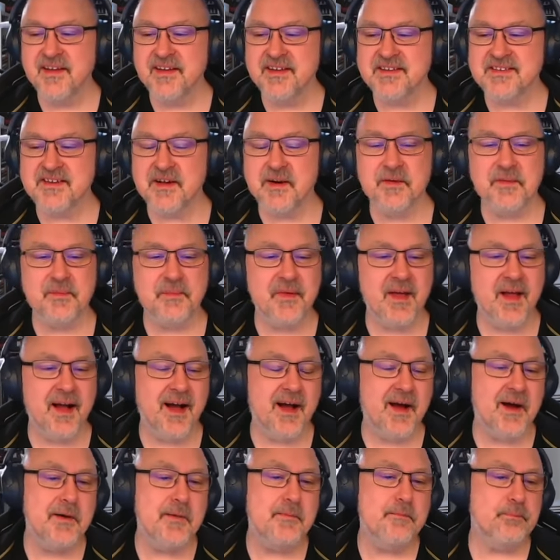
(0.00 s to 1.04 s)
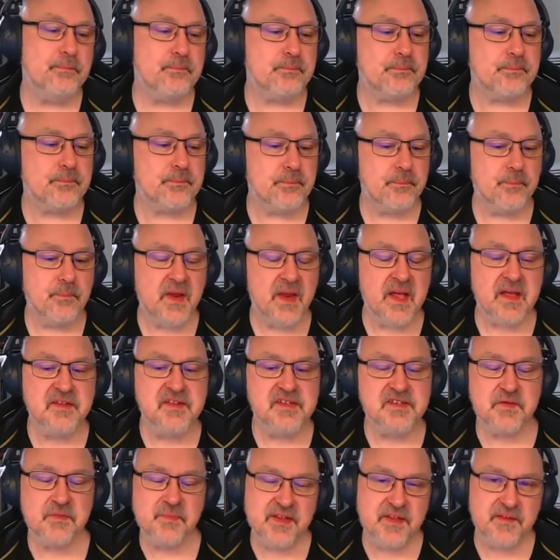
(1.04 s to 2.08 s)
So um,
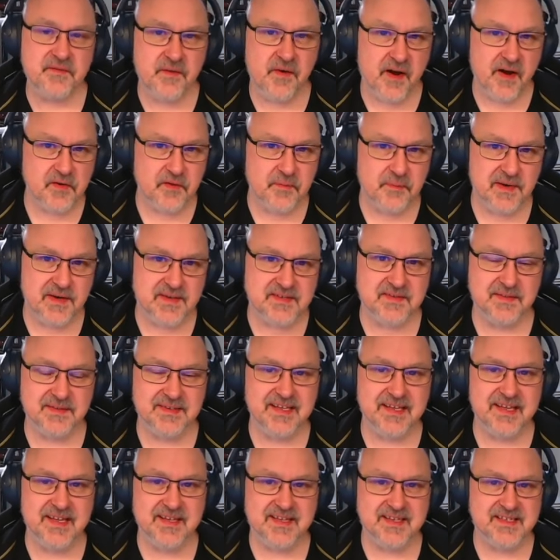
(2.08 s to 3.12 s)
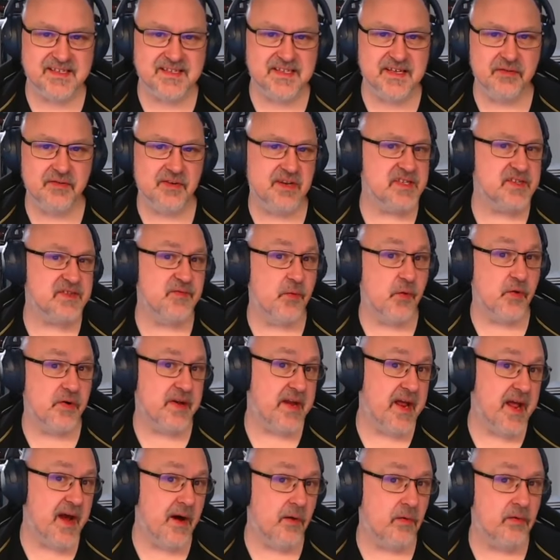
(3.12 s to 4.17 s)
this will be the final puzzle in the series for
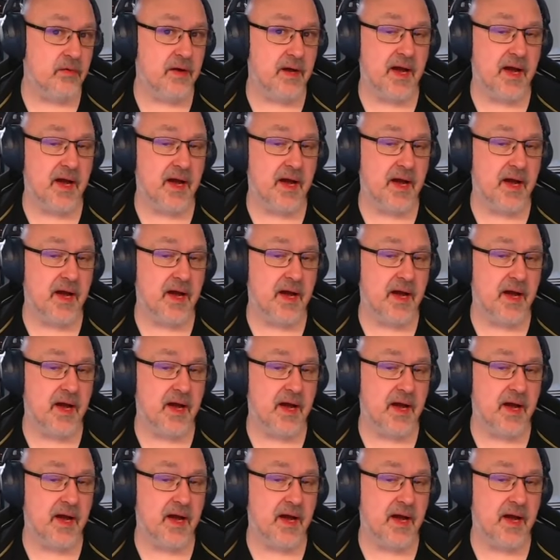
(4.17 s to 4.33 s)
now.